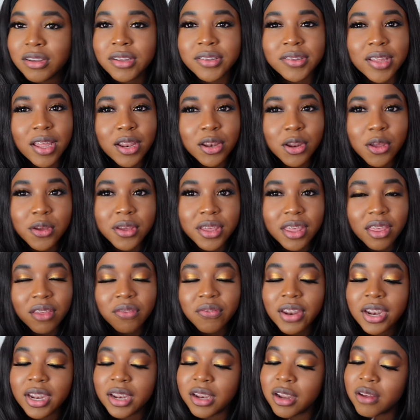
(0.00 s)
because I low-key
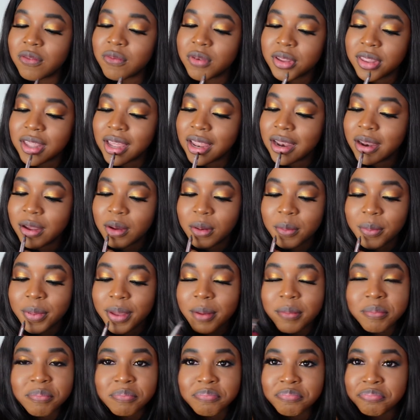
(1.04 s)
fell in love with it a little
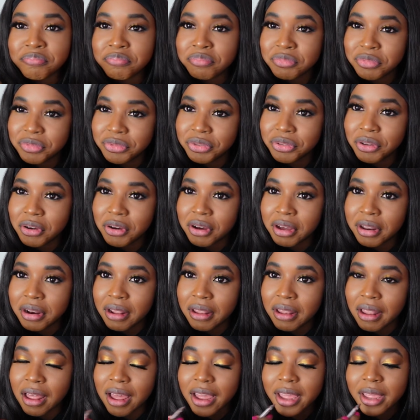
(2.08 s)
bit I'm not gonna
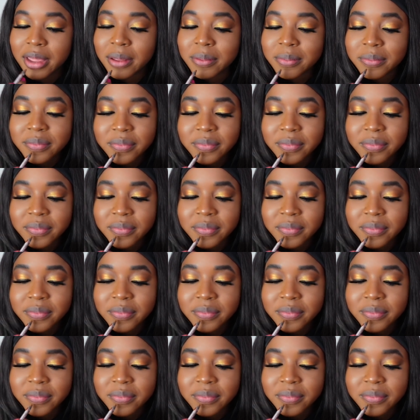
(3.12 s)
lie